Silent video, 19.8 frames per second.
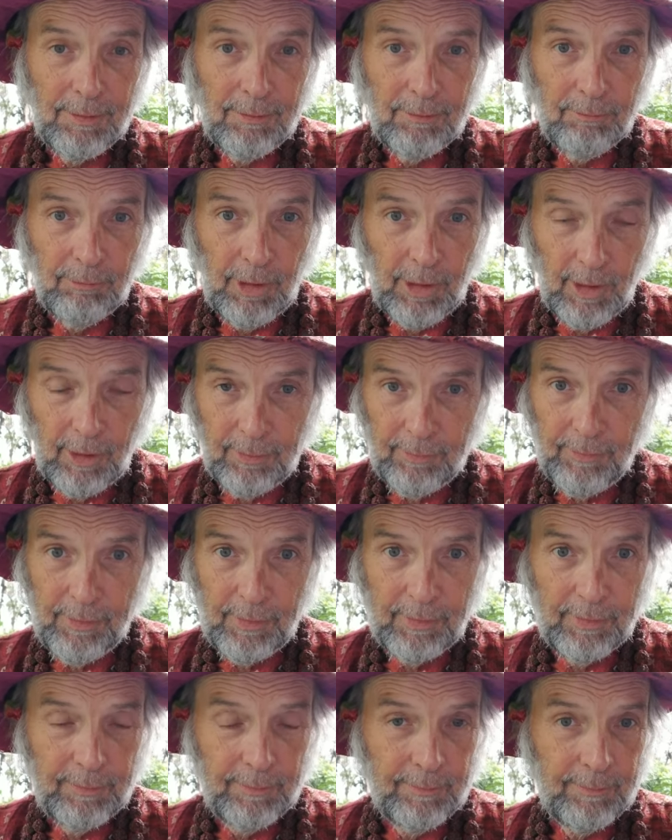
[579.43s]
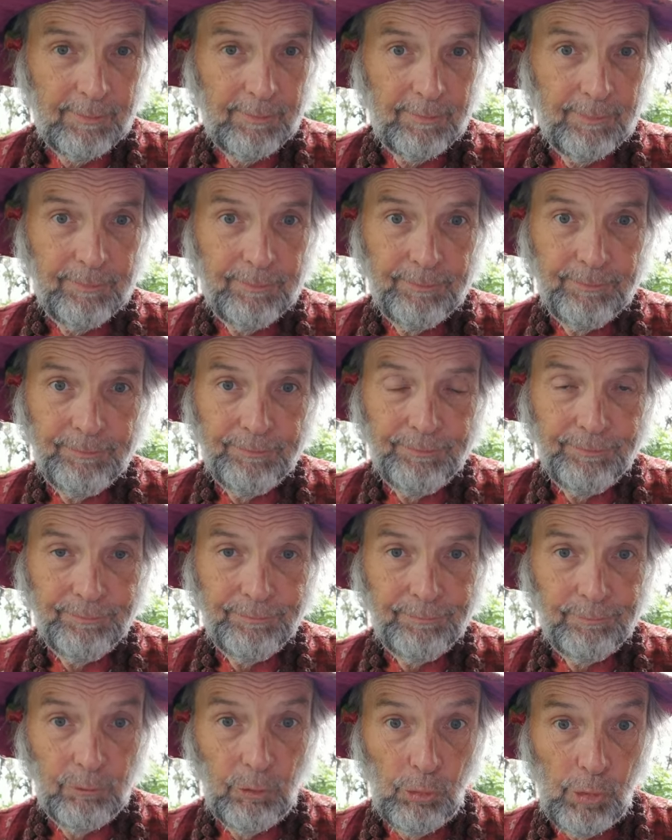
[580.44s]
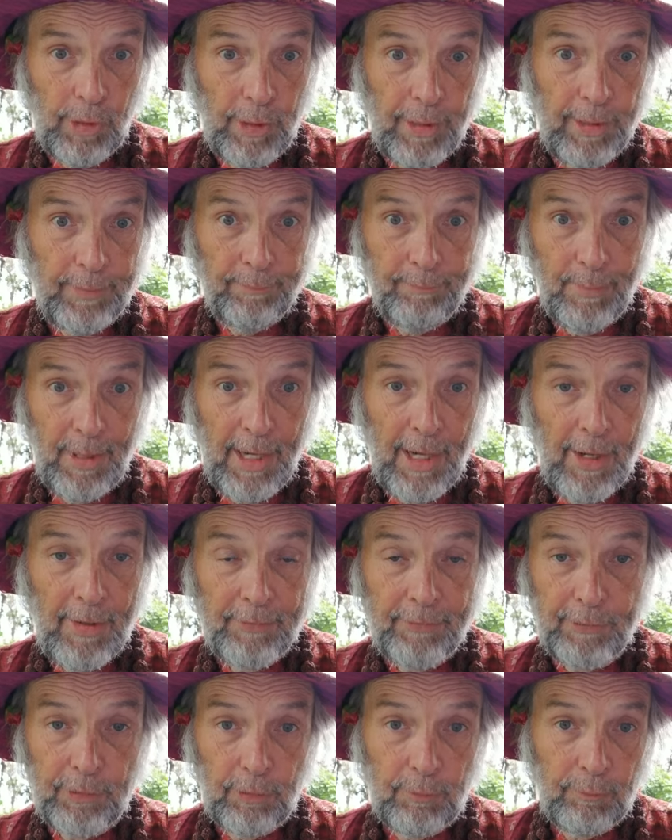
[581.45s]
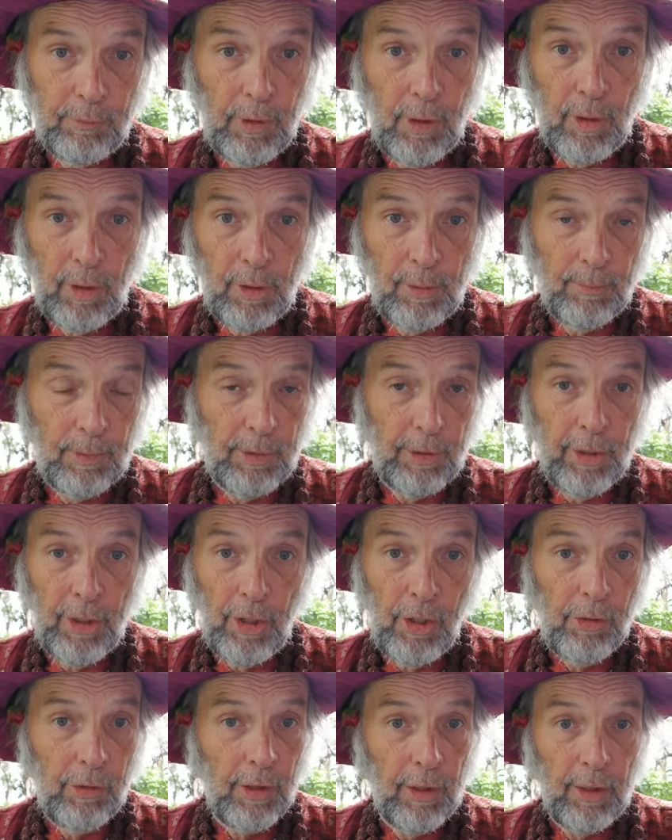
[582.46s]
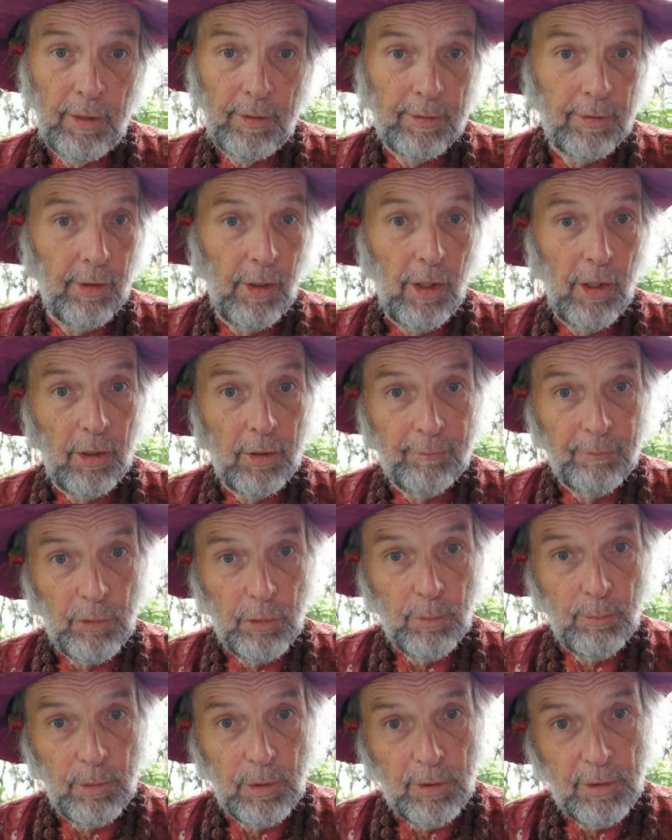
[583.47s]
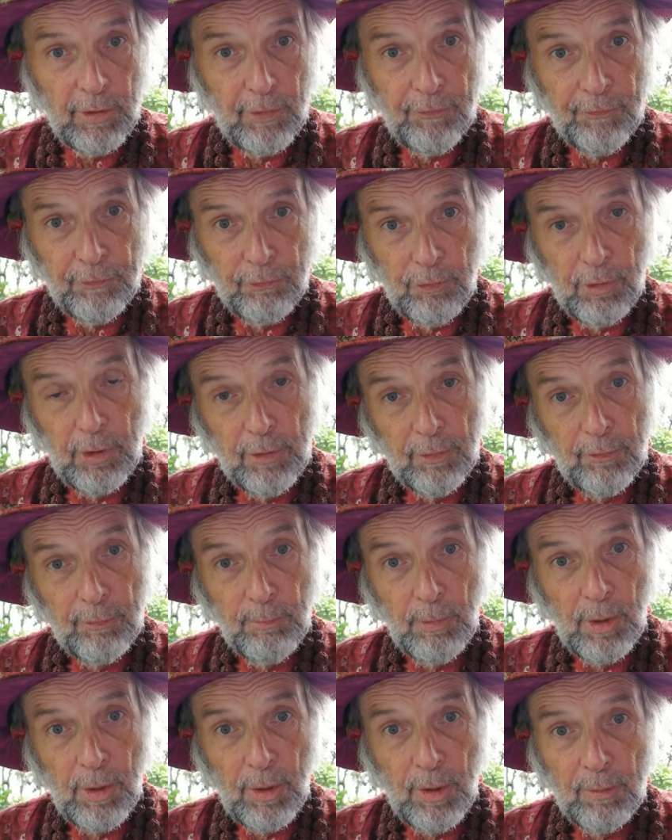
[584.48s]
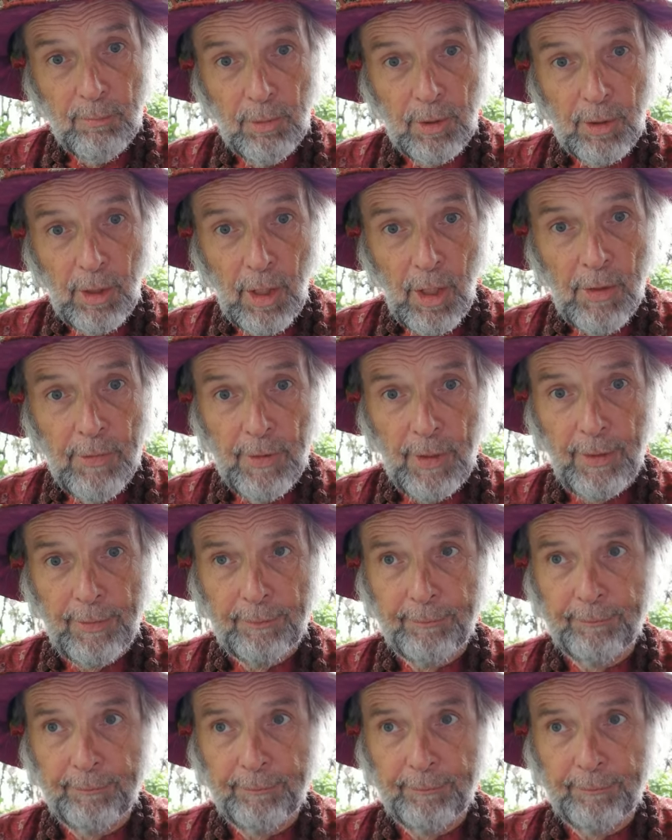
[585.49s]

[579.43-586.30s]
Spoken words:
Well, the grand master of karma yoga in all of human history is Mahatma Gandhi.